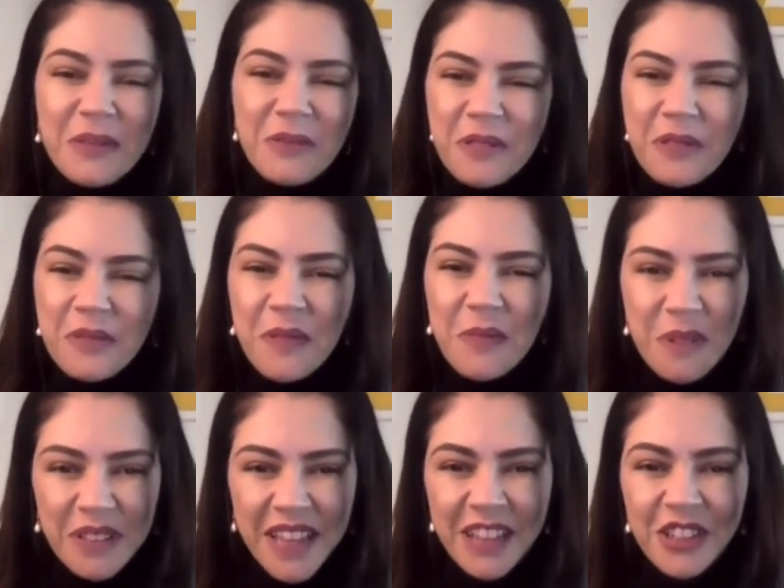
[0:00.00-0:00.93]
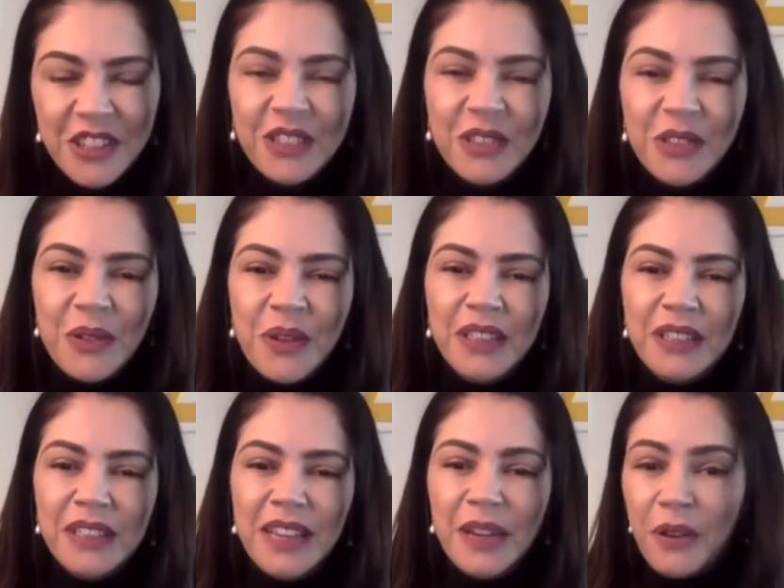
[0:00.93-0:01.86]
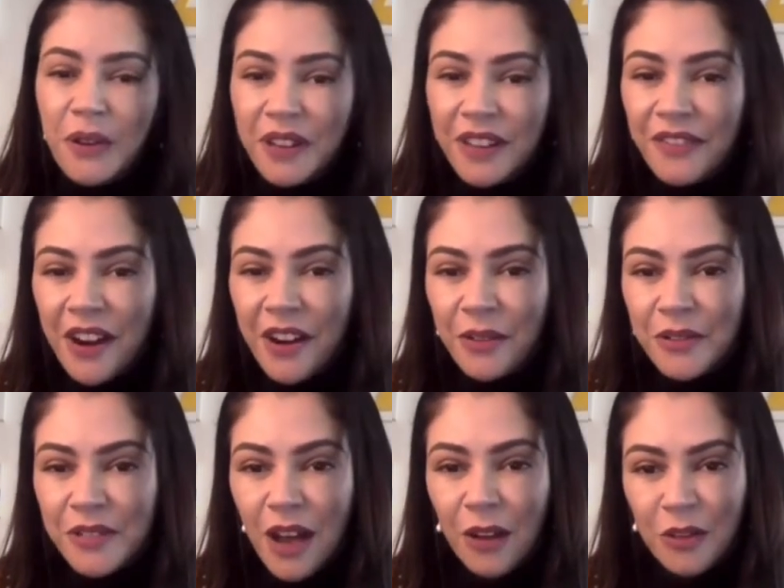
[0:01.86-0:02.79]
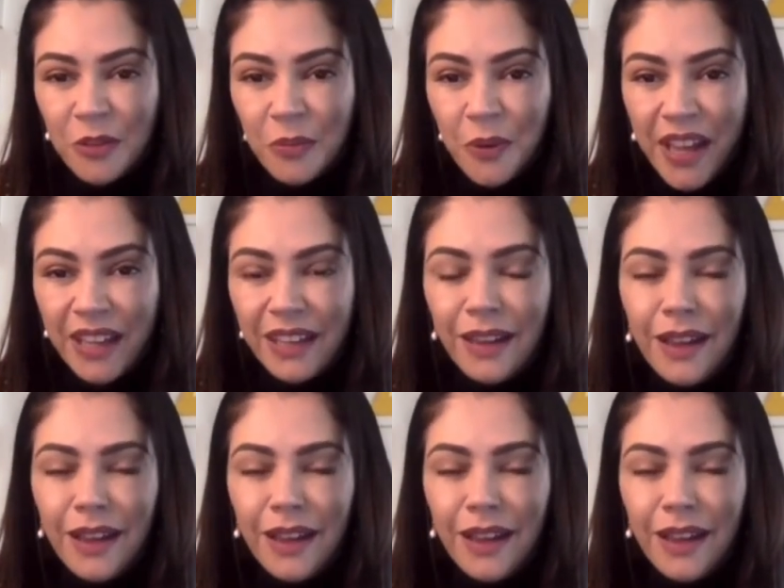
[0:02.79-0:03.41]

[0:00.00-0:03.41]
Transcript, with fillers: consumer protection during the coronavirus outbreak,